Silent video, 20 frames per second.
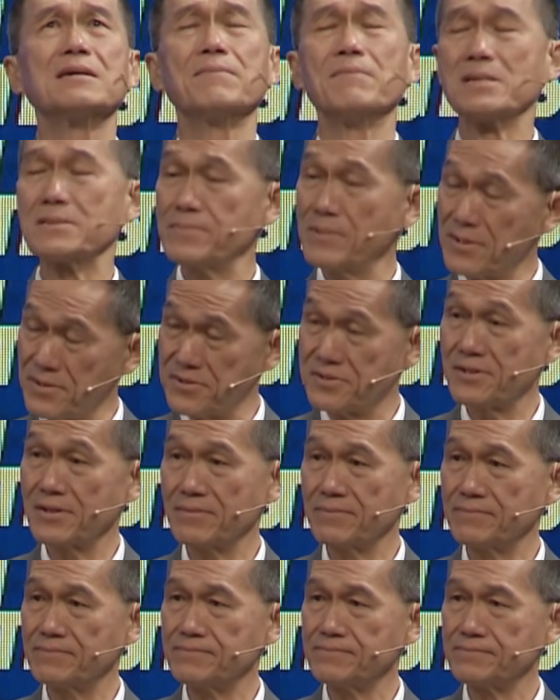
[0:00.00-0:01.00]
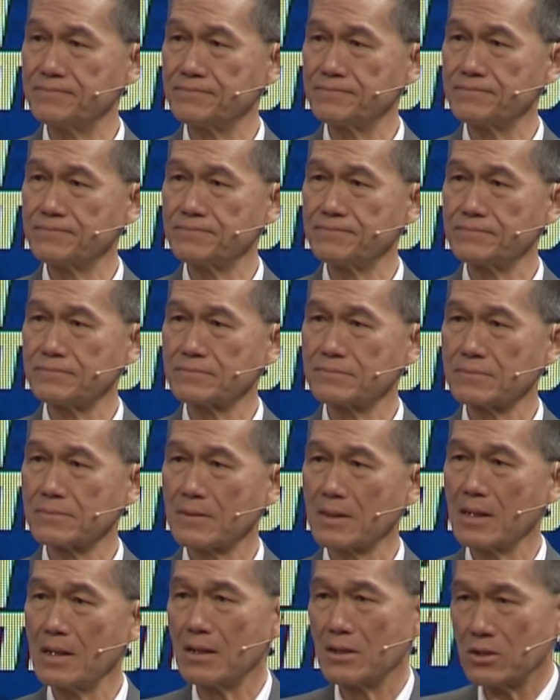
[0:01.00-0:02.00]
must be received.
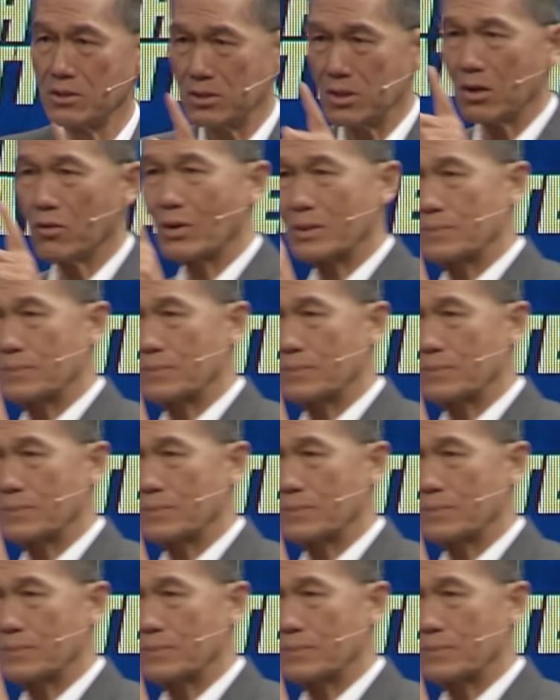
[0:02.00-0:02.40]
You know